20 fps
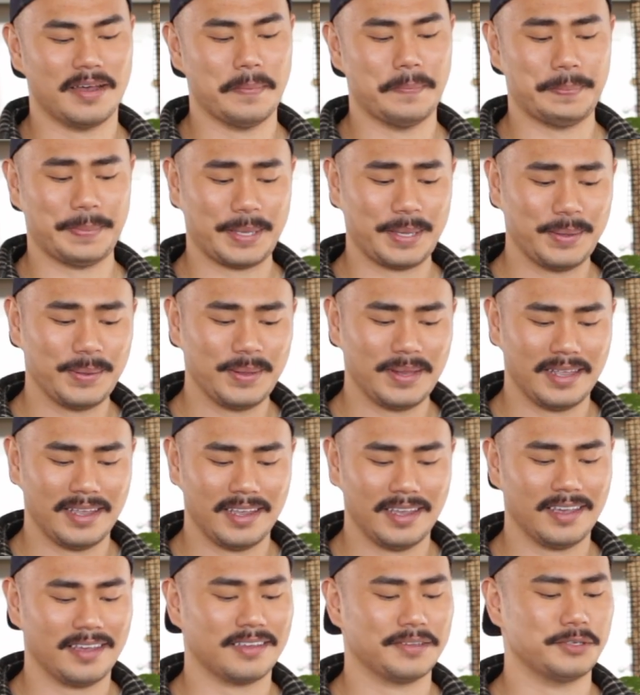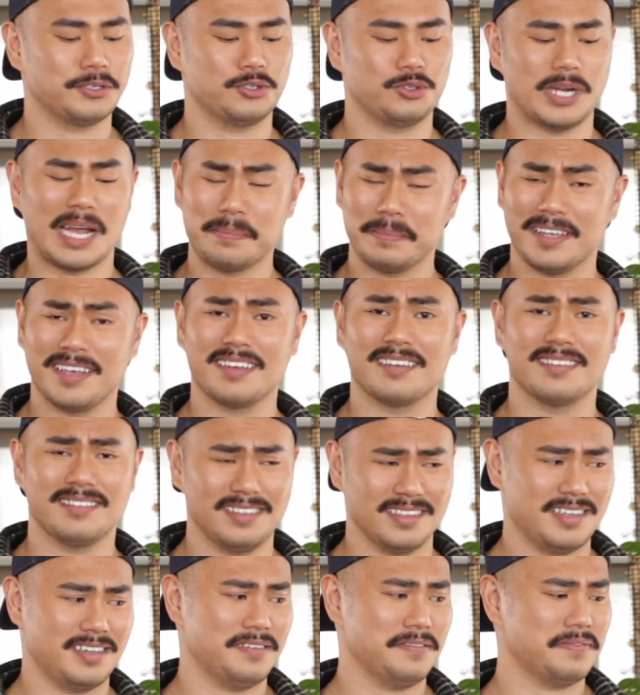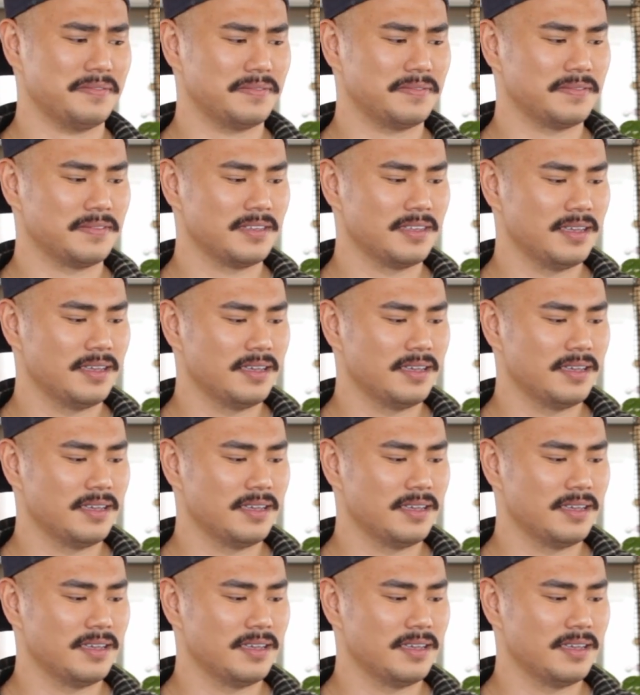a belt-like, strap-like leaf,